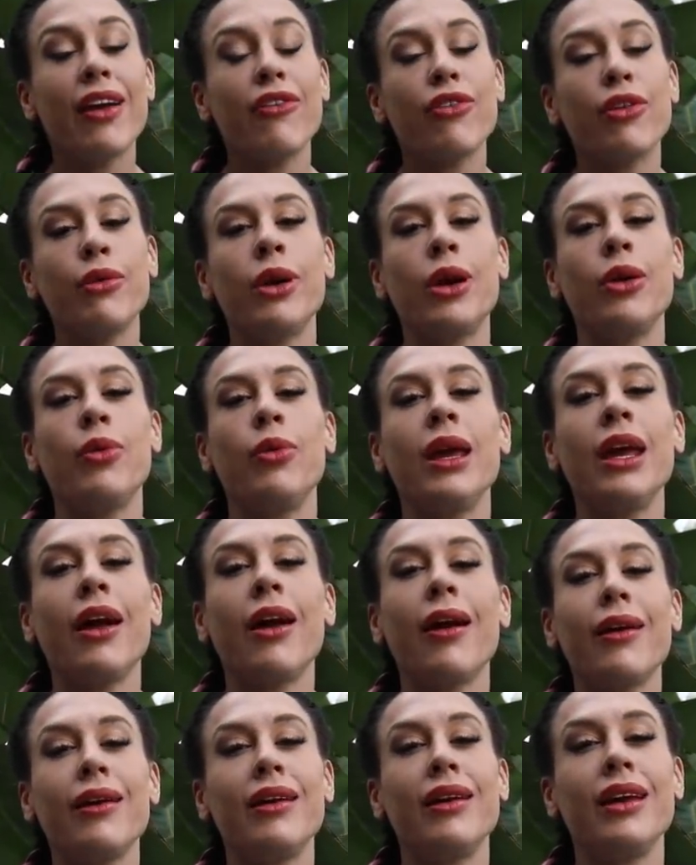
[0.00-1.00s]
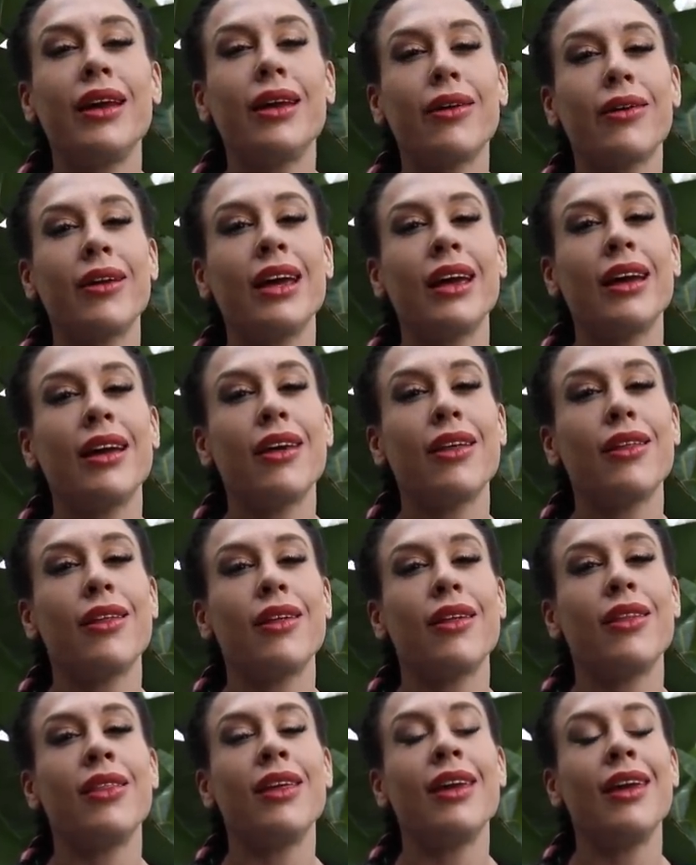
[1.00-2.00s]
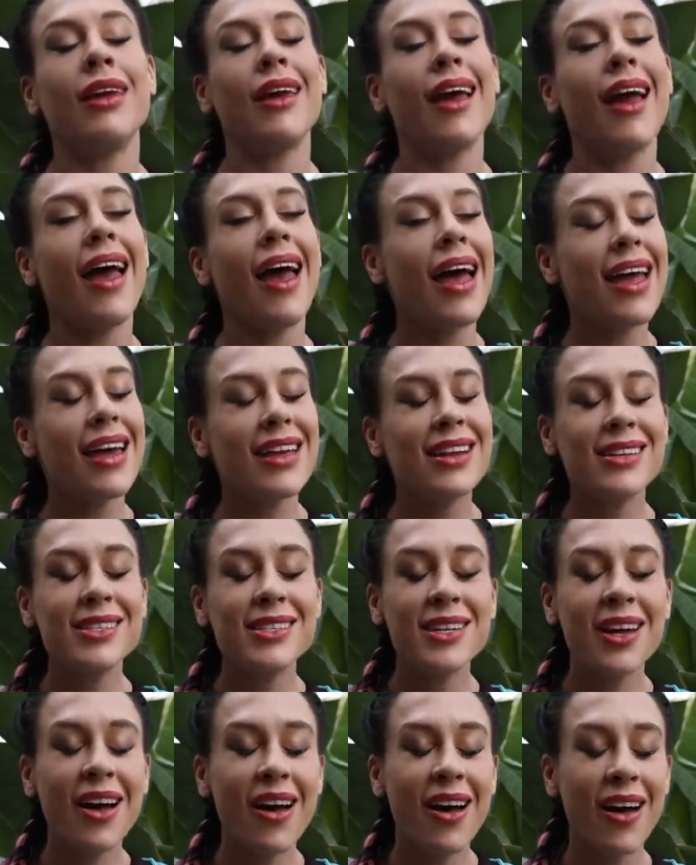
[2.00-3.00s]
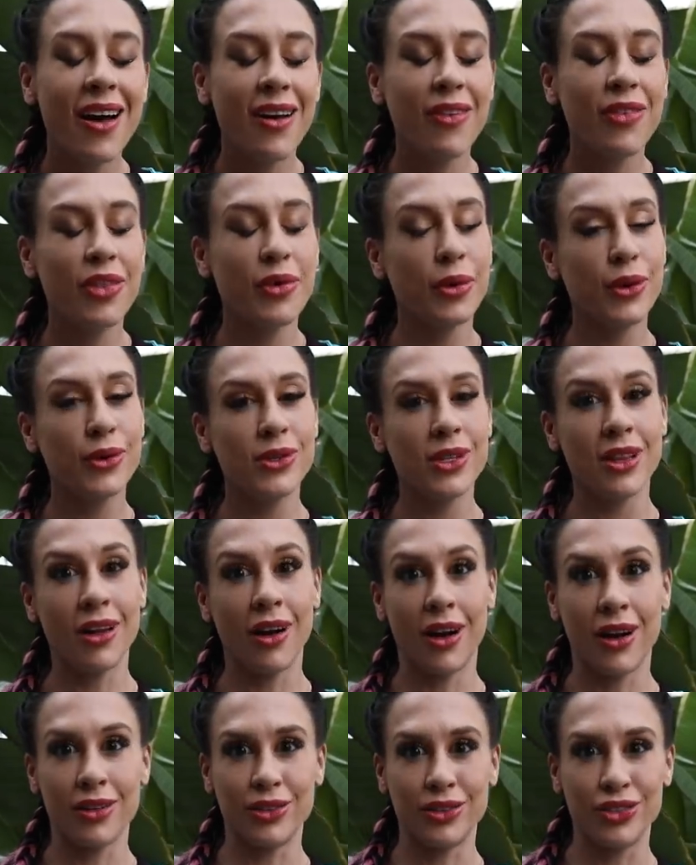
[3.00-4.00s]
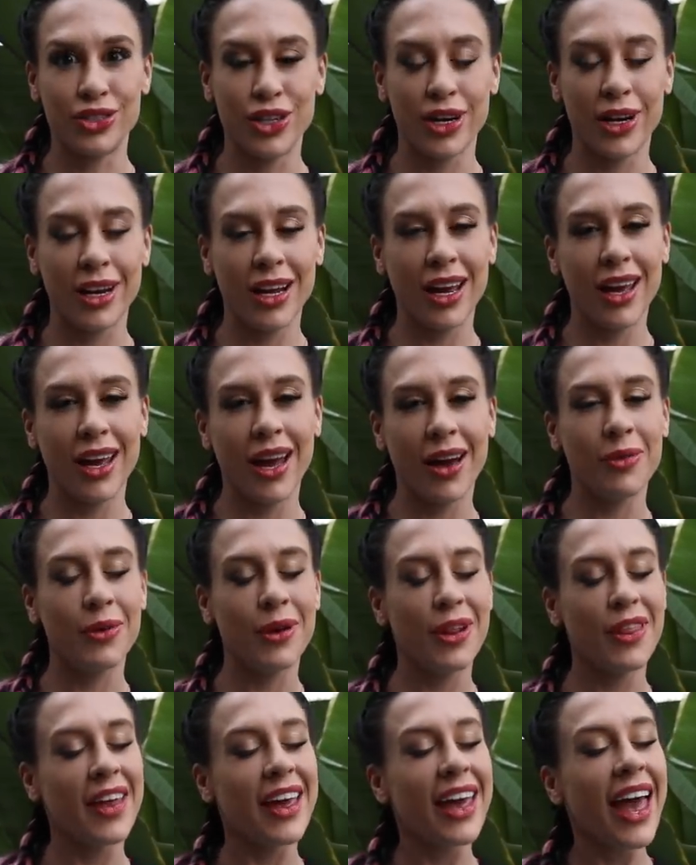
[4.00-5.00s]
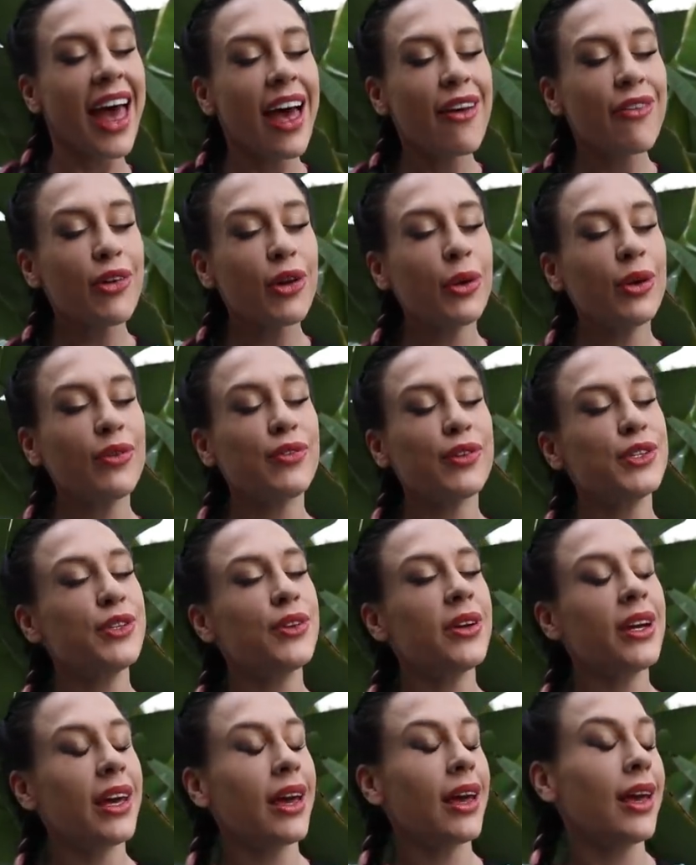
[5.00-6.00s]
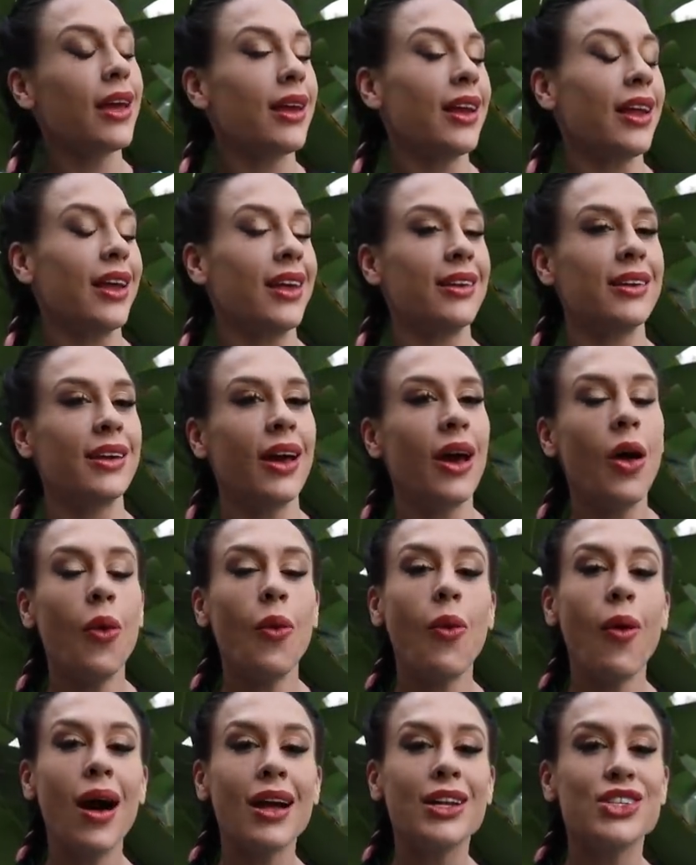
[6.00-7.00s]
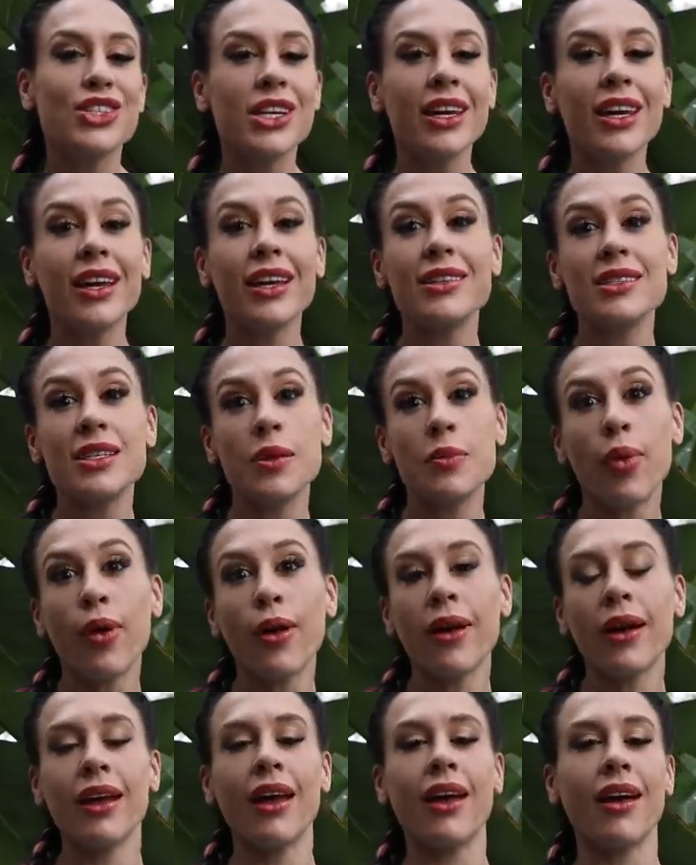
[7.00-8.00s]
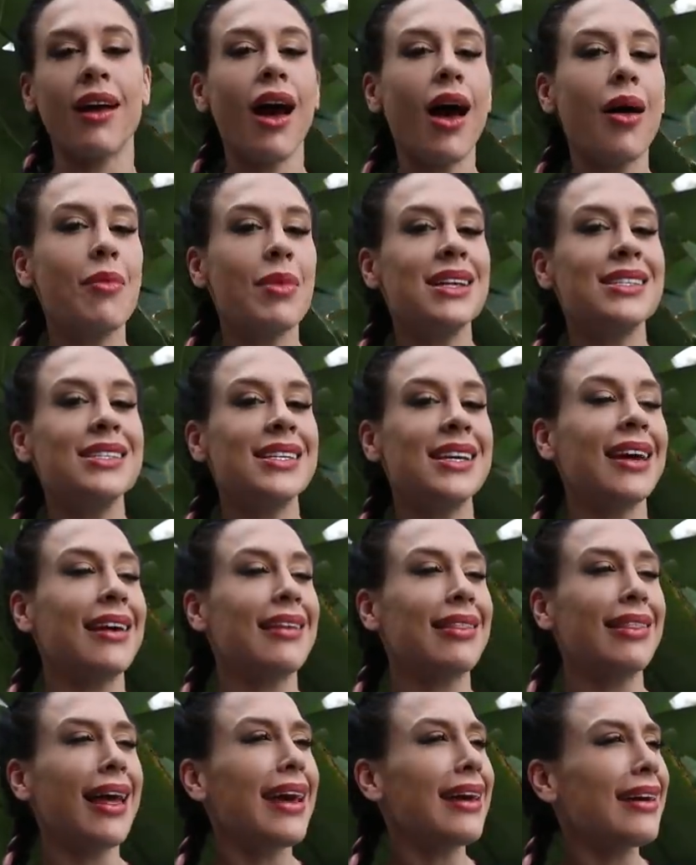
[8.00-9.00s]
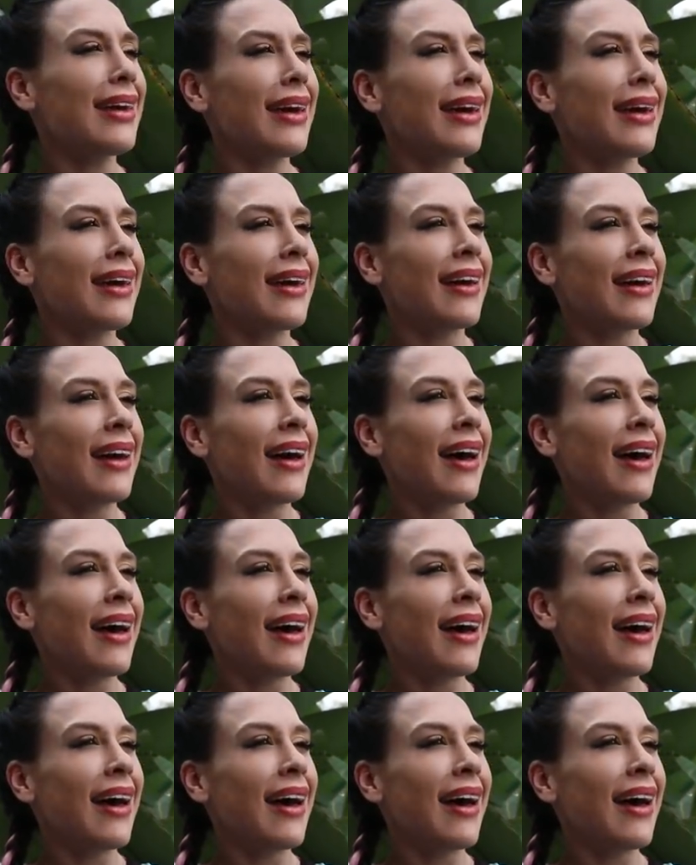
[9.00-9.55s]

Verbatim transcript: everyone, we are nearing the end of the Road to the Arnold journey. I want to thank everyone for tuning in and watching and supporting and commenting and liking